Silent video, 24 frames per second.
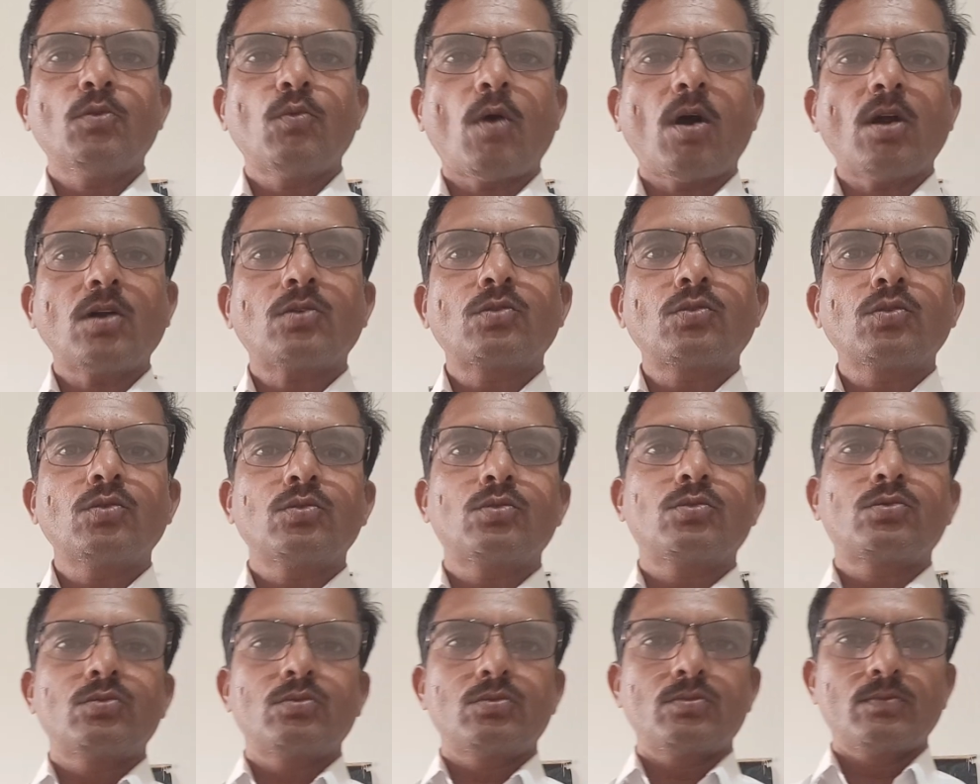want
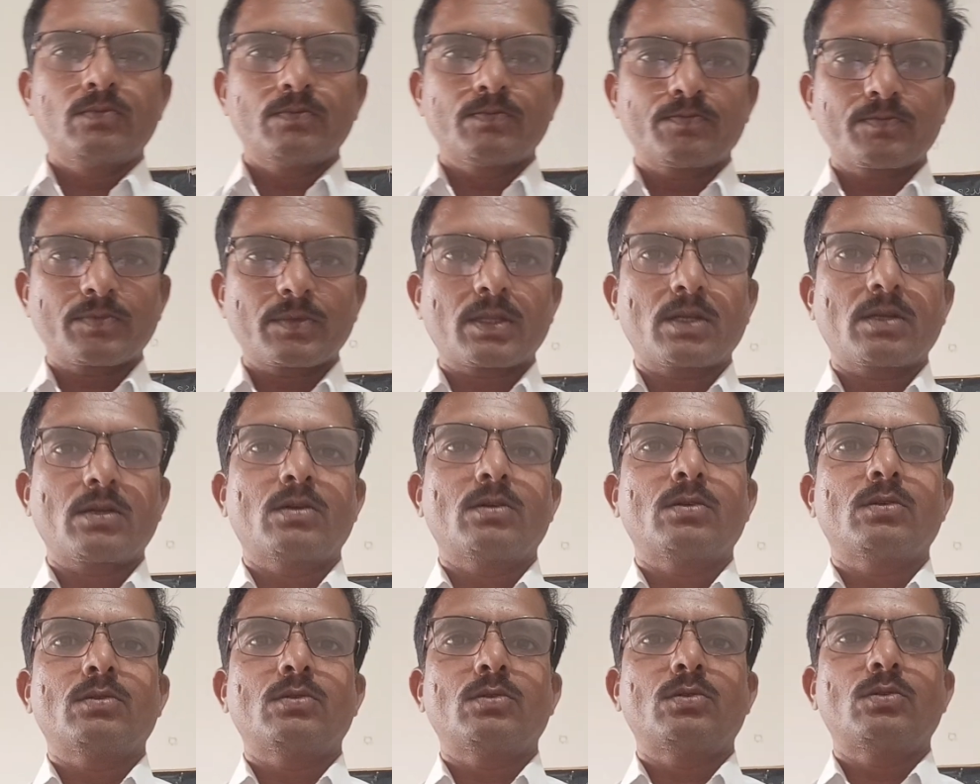to
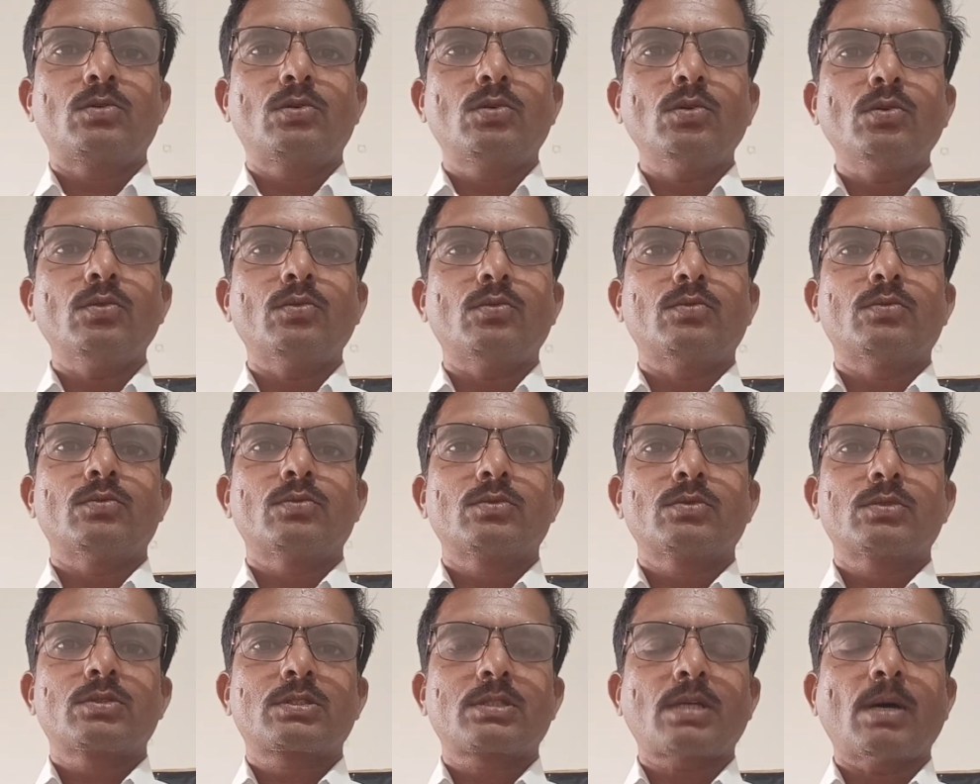
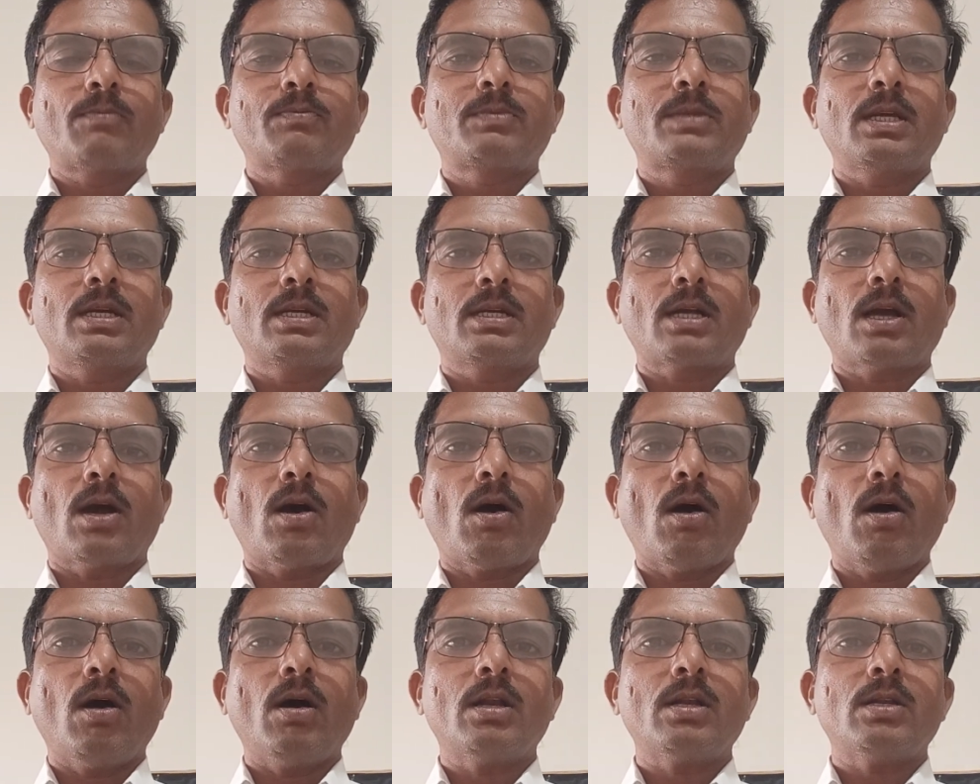do something
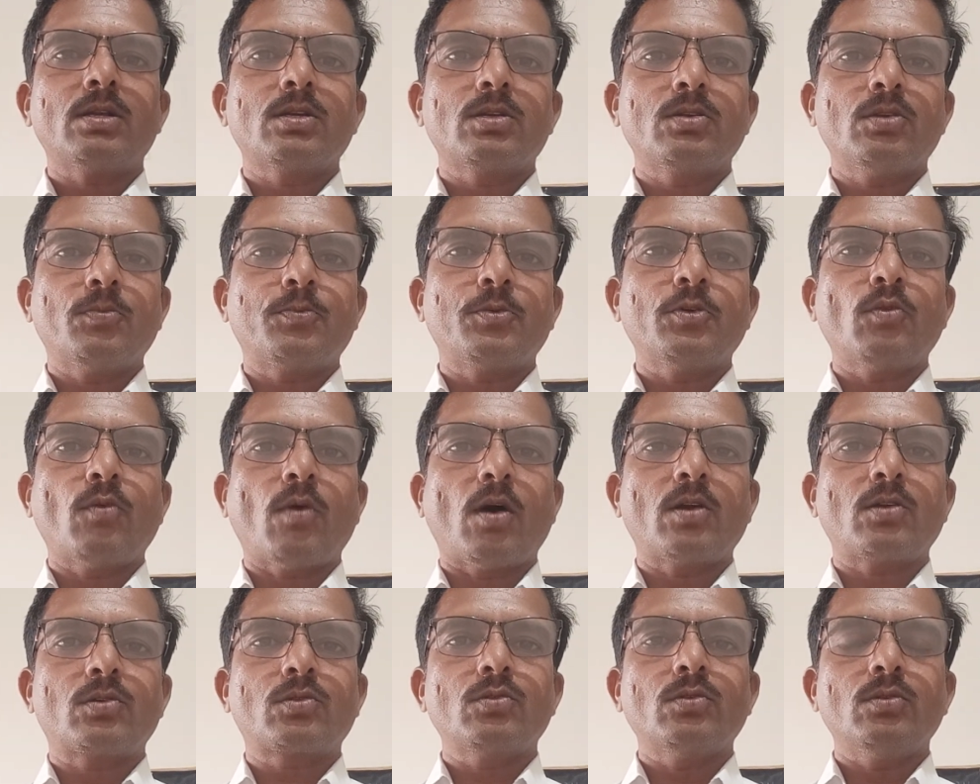or if you
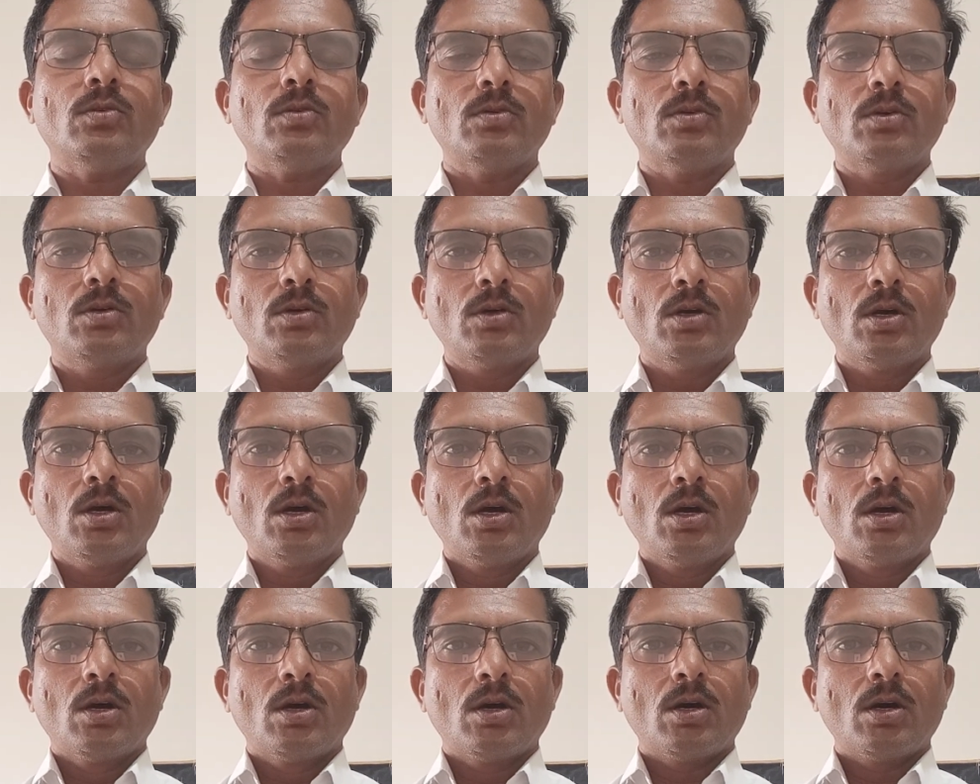want
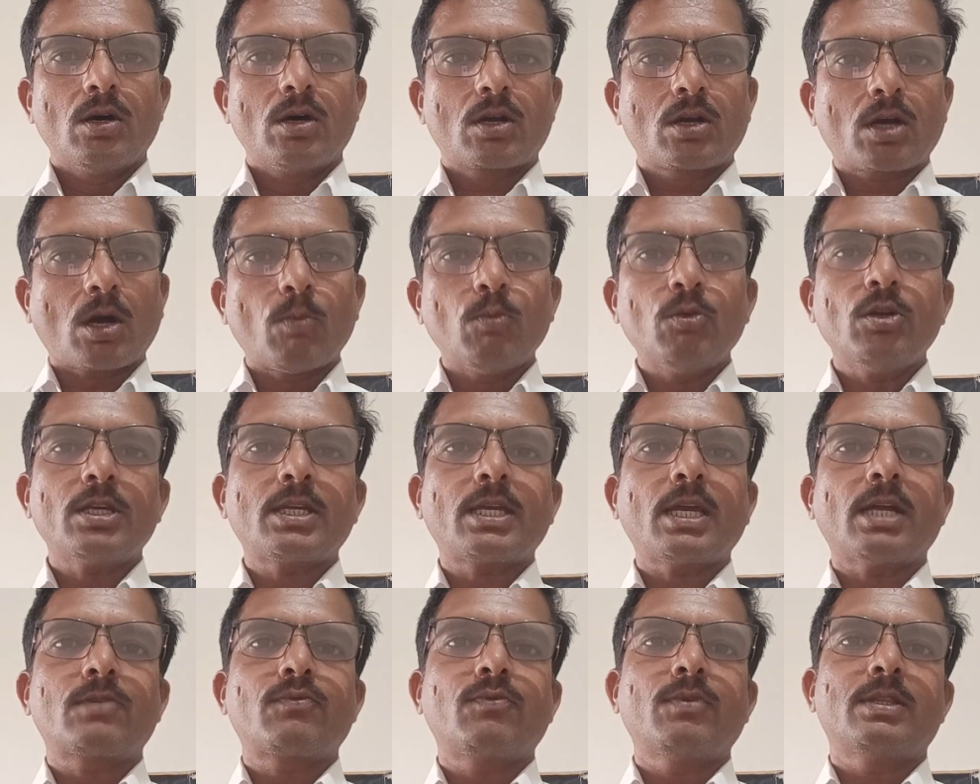to
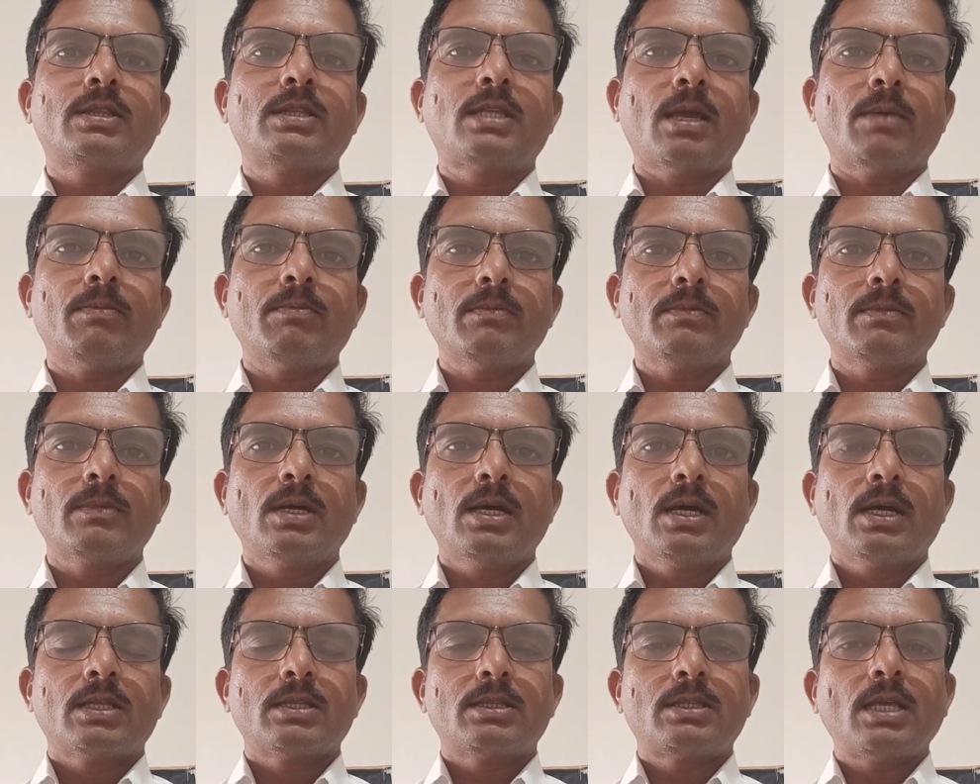communicate with them,
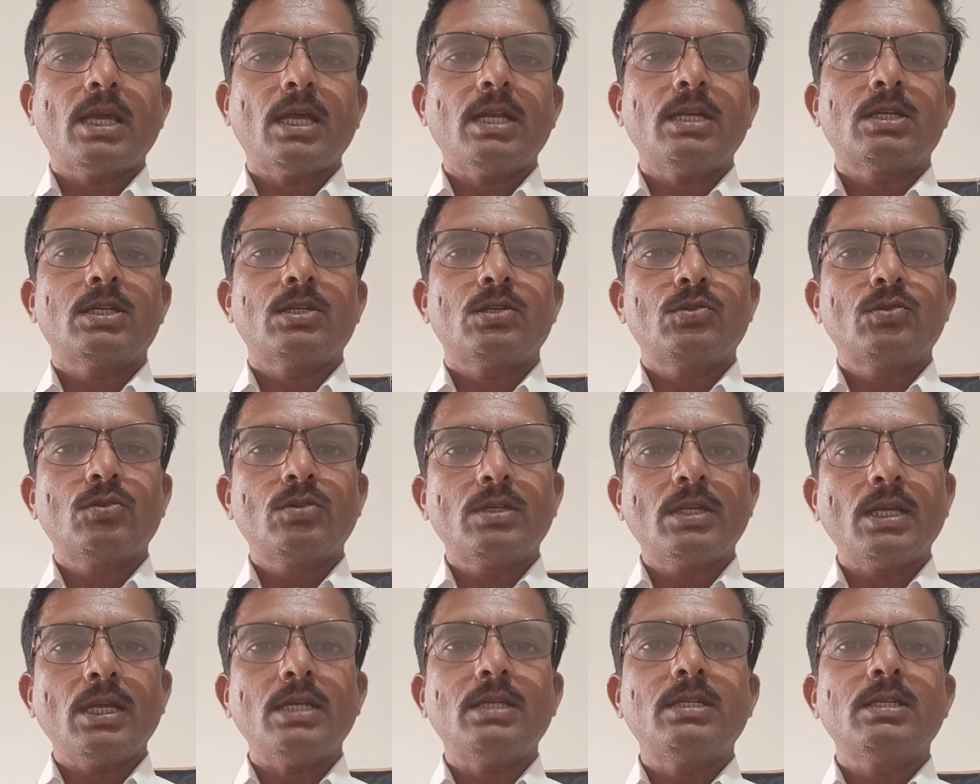then you
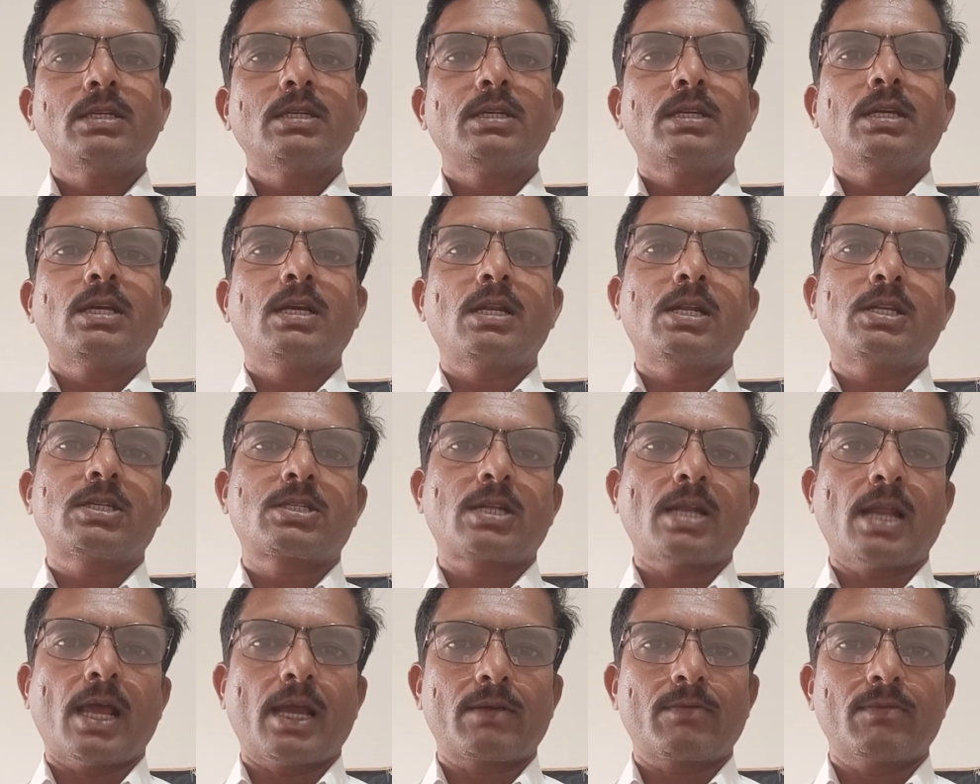need English
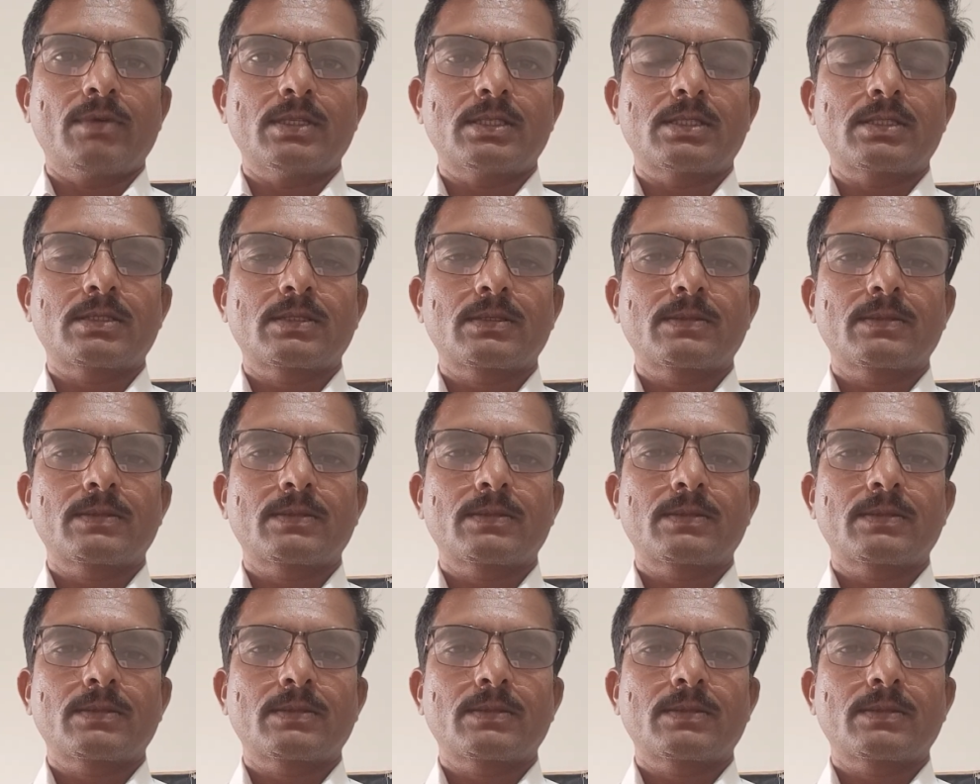language.